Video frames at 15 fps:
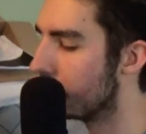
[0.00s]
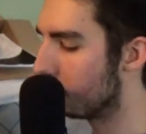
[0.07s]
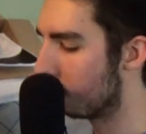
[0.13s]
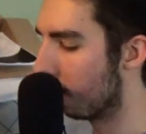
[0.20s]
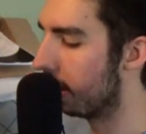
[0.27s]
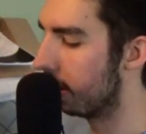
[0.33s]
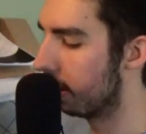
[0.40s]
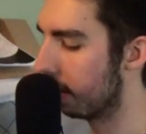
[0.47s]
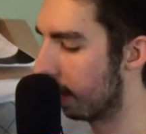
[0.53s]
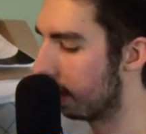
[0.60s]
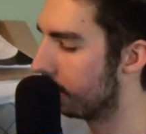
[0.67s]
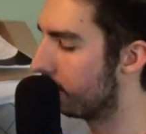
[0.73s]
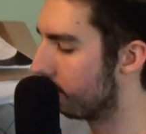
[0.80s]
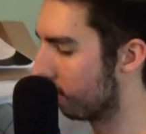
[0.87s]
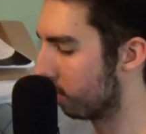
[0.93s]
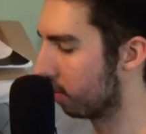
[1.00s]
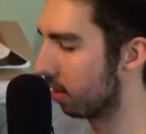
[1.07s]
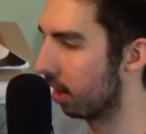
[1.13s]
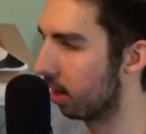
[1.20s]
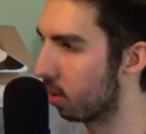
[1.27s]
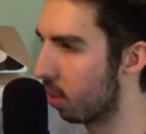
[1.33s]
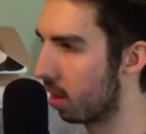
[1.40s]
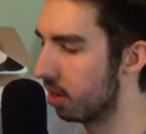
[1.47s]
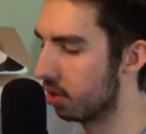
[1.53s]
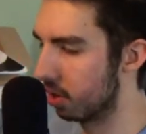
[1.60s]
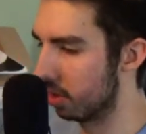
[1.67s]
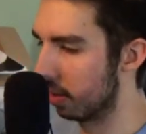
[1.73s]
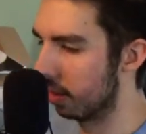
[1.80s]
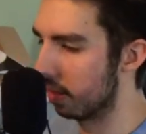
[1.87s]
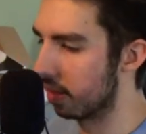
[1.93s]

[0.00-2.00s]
right? And there's an equation